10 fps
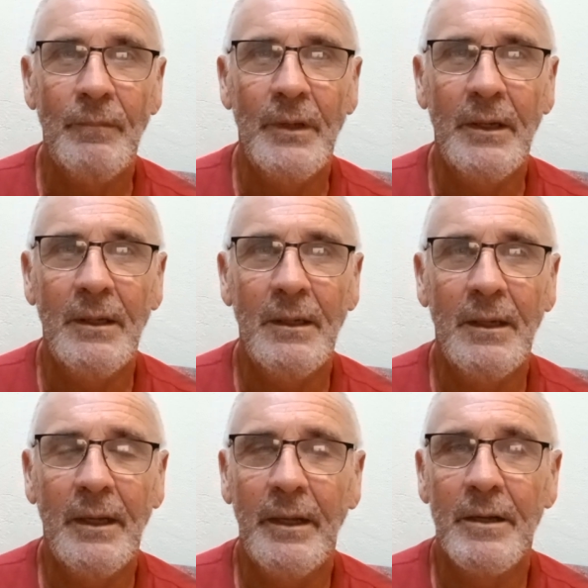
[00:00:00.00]

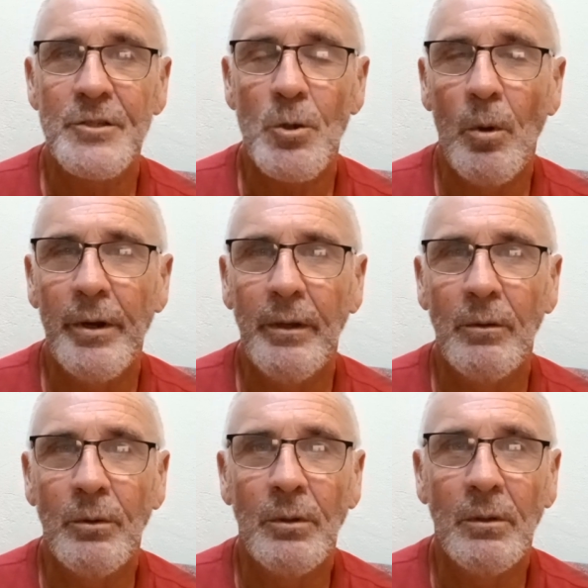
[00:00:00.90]
a squatter
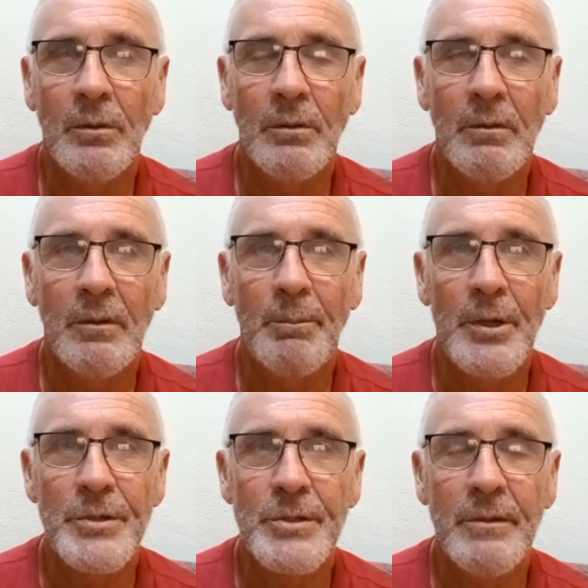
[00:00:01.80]
or a
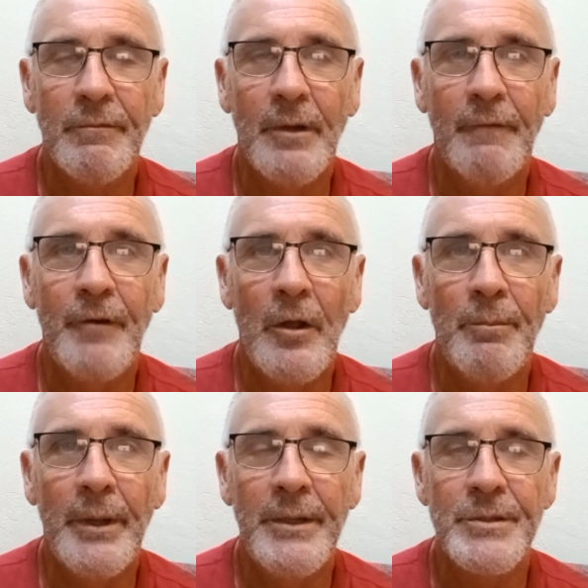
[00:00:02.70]
person of no
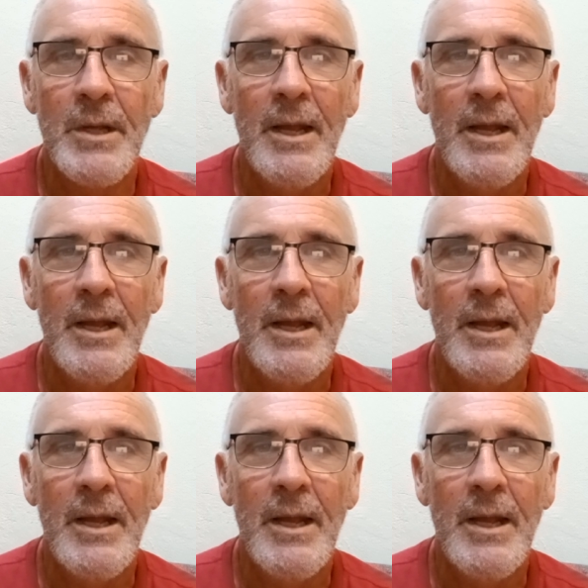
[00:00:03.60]
means,